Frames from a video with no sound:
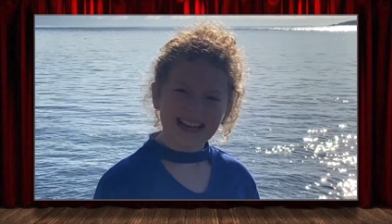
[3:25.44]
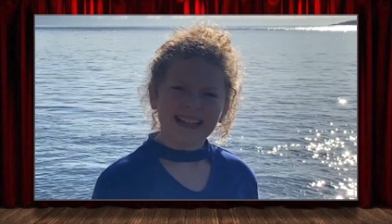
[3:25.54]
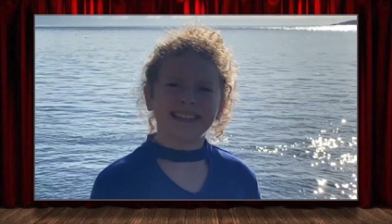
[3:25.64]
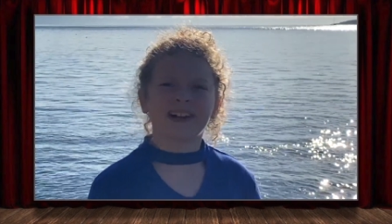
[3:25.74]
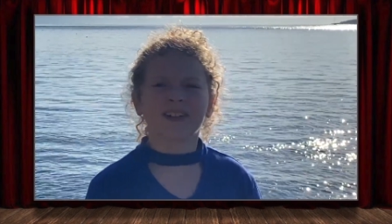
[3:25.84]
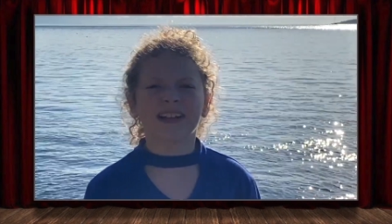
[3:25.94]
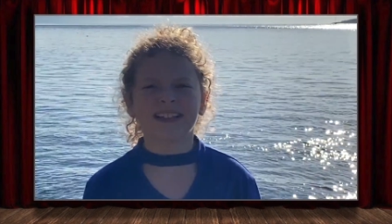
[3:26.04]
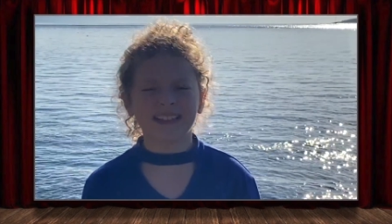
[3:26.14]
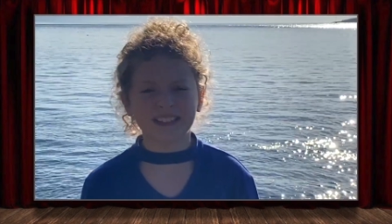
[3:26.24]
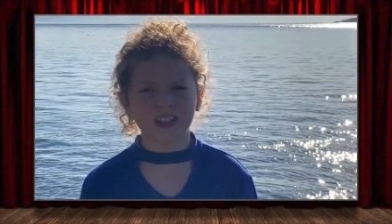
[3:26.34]
Sound
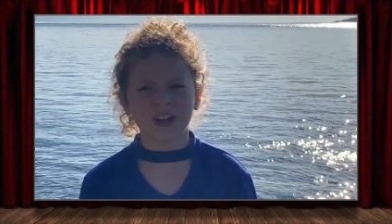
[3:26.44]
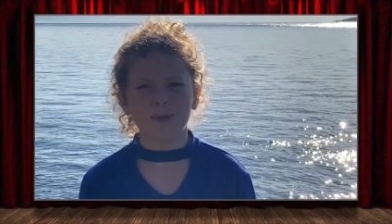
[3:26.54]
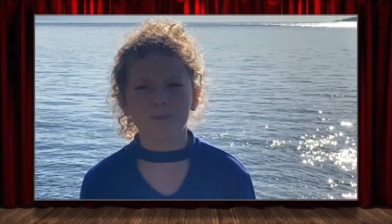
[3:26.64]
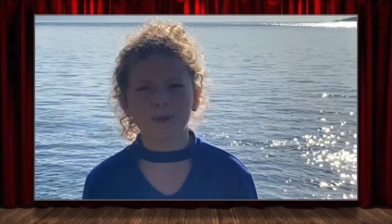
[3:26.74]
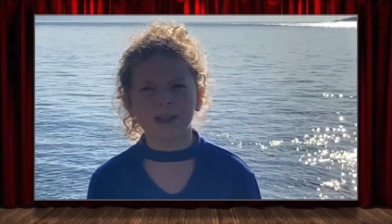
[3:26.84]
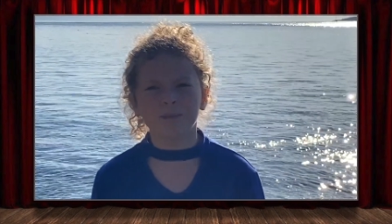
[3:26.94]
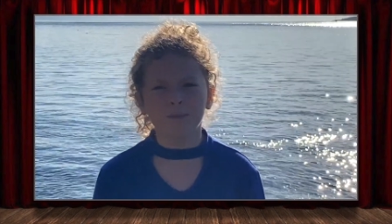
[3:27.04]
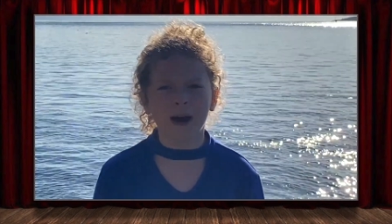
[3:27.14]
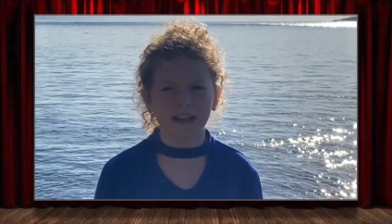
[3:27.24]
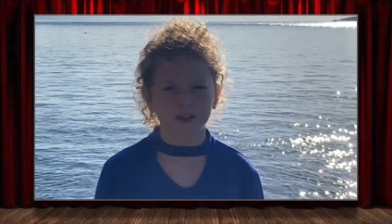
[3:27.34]
is gonna be
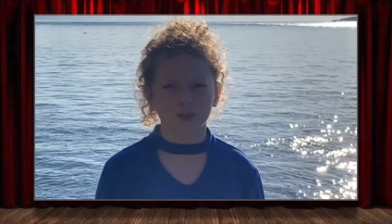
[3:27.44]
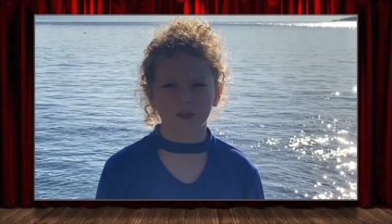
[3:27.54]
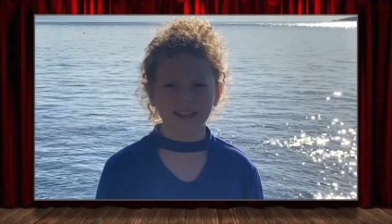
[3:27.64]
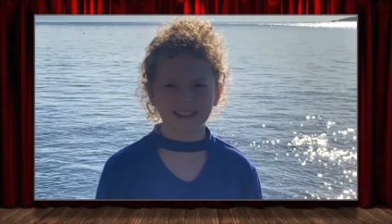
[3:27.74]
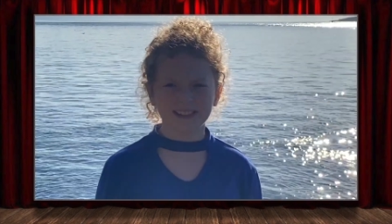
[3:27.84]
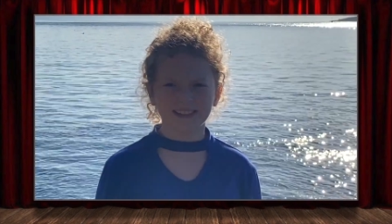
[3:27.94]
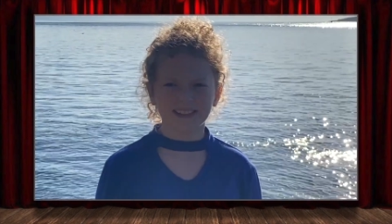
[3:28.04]
my choice.